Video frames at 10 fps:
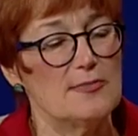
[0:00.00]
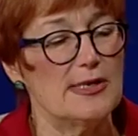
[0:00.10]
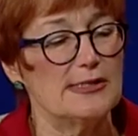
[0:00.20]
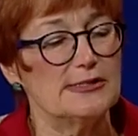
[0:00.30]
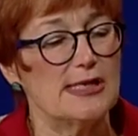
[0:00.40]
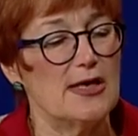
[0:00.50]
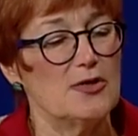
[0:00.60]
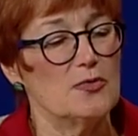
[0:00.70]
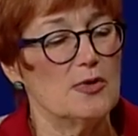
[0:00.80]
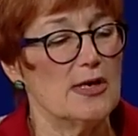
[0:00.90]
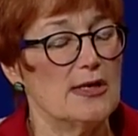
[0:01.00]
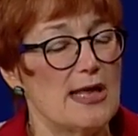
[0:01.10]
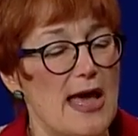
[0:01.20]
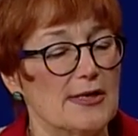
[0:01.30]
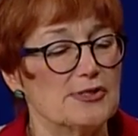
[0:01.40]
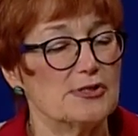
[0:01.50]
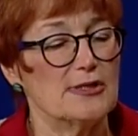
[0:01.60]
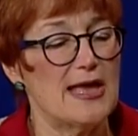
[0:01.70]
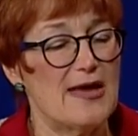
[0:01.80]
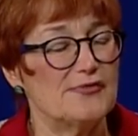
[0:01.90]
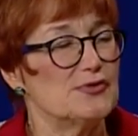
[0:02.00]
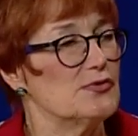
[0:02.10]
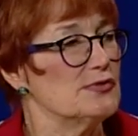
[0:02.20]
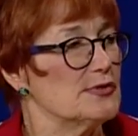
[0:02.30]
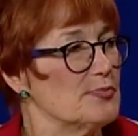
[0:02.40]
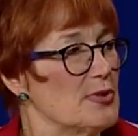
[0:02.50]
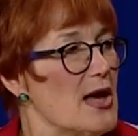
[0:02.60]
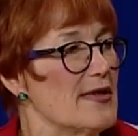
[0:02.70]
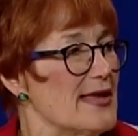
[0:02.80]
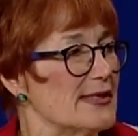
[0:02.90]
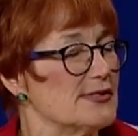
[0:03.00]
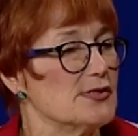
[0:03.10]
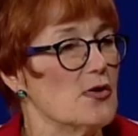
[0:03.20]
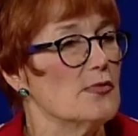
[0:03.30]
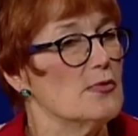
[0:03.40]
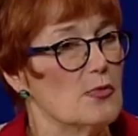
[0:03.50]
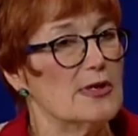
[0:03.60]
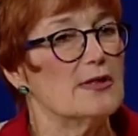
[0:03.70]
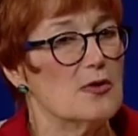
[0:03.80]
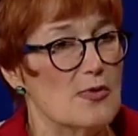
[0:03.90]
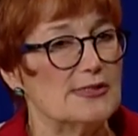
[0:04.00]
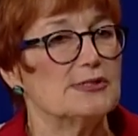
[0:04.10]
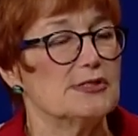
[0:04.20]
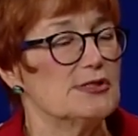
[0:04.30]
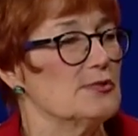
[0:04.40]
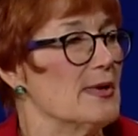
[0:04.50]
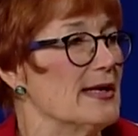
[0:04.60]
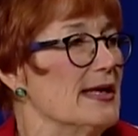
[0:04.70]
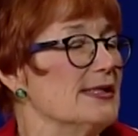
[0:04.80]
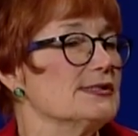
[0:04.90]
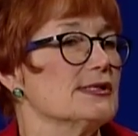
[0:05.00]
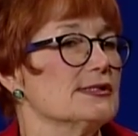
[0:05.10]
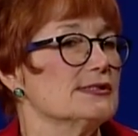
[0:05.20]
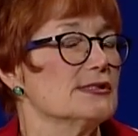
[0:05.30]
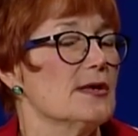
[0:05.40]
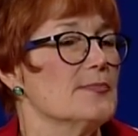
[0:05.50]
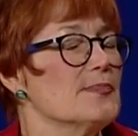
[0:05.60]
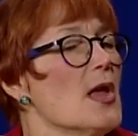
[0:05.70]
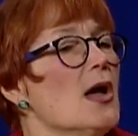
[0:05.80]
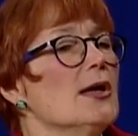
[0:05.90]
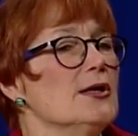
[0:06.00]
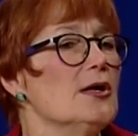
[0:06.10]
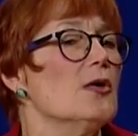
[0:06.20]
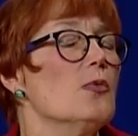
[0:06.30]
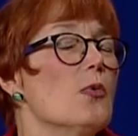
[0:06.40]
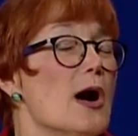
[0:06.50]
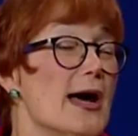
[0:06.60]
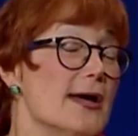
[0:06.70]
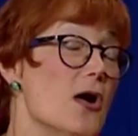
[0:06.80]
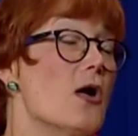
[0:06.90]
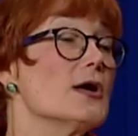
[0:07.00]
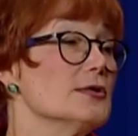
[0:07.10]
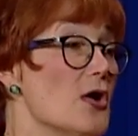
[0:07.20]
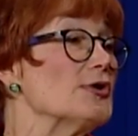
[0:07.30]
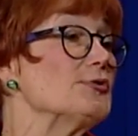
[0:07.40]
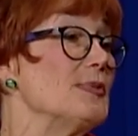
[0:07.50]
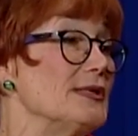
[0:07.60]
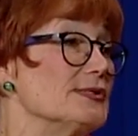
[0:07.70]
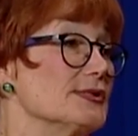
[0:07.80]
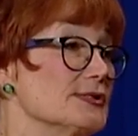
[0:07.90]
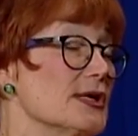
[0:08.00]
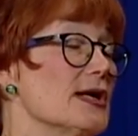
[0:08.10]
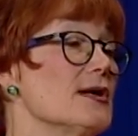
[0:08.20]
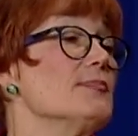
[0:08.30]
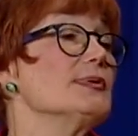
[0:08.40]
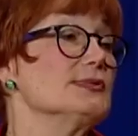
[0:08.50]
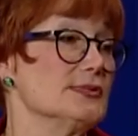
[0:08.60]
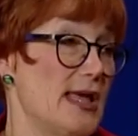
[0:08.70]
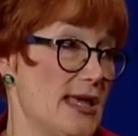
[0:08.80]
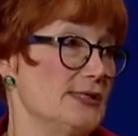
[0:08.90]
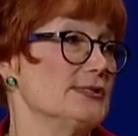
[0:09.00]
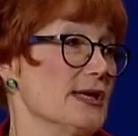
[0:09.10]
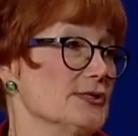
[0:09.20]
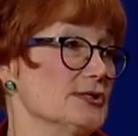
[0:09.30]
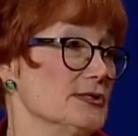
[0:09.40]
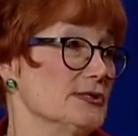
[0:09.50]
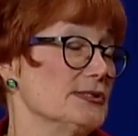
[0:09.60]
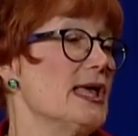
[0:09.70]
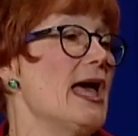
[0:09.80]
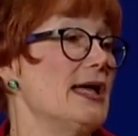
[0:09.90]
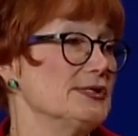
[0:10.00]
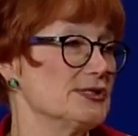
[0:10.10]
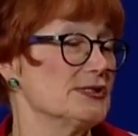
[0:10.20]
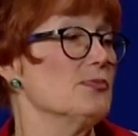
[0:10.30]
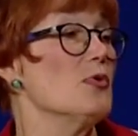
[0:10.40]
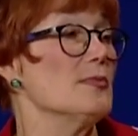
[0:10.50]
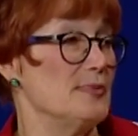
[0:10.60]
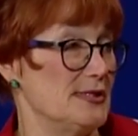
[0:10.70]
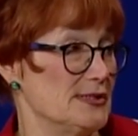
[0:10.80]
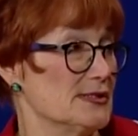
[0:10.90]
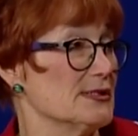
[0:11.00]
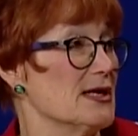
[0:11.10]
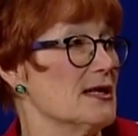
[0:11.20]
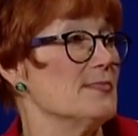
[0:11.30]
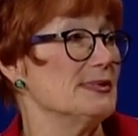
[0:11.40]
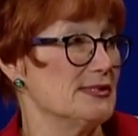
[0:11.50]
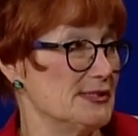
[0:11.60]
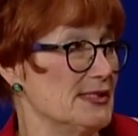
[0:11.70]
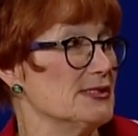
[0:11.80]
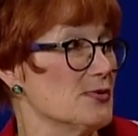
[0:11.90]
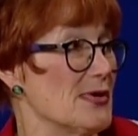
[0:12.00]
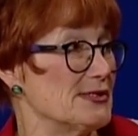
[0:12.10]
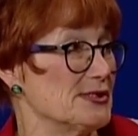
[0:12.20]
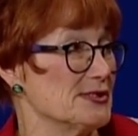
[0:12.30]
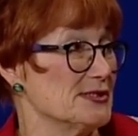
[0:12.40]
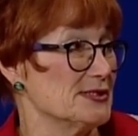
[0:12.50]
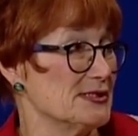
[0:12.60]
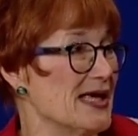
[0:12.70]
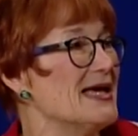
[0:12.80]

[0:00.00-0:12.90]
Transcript: is that you can actually have students apply that. So one of the questions you might ask is, why are large pizzas cut up into 8 sections and small pizzas cut up into 6 questions?